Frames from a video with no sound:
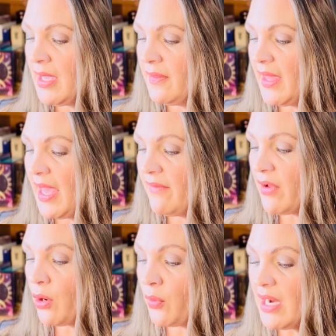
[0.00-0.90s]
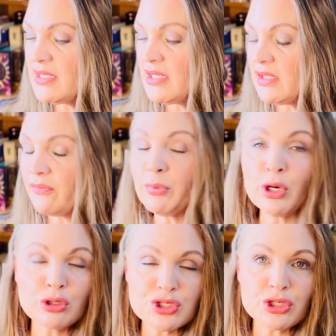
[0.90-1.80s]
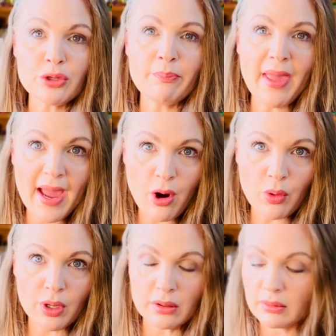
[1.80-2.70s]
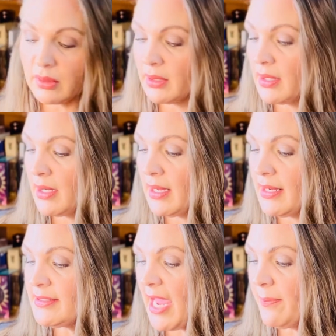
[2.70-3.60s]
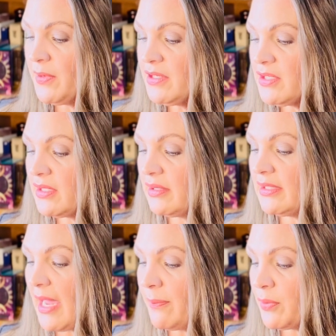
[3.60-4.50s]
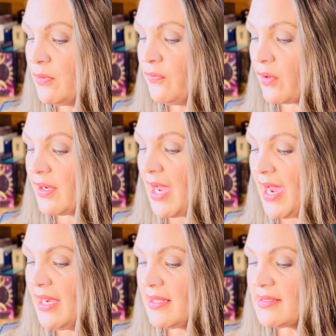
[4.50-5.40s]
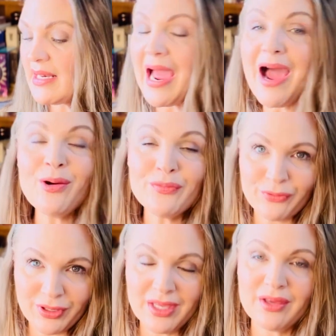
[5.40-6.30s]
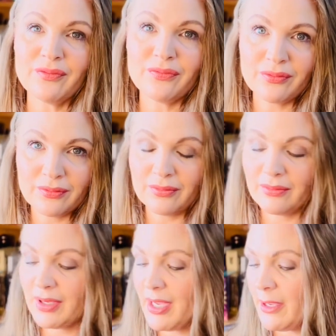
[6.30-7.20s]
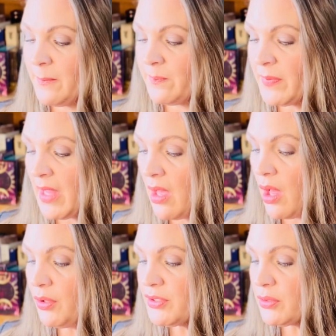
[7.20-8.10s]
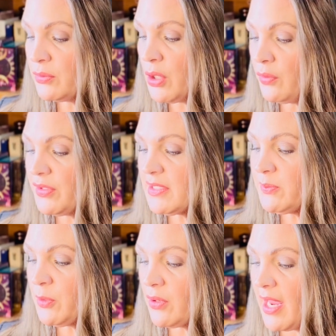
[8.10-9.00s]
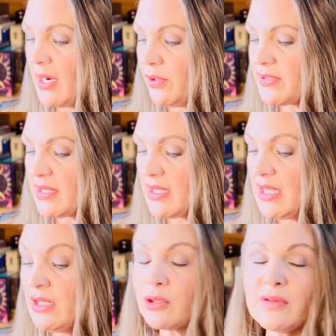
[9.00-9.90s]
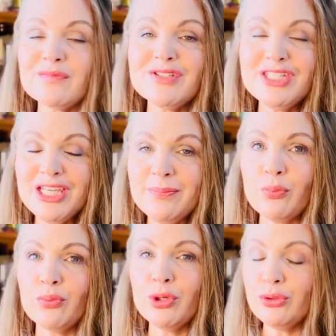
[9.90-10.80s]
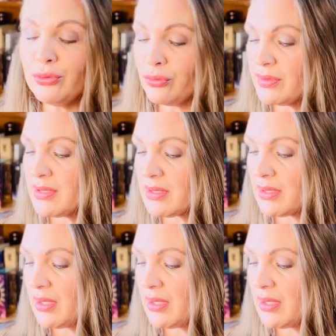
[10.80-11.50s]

They have a great deal of personal power. Tap into the leopard for guidance and how to forgive, okay? Also note the spirit animal is a healer of deep wounds,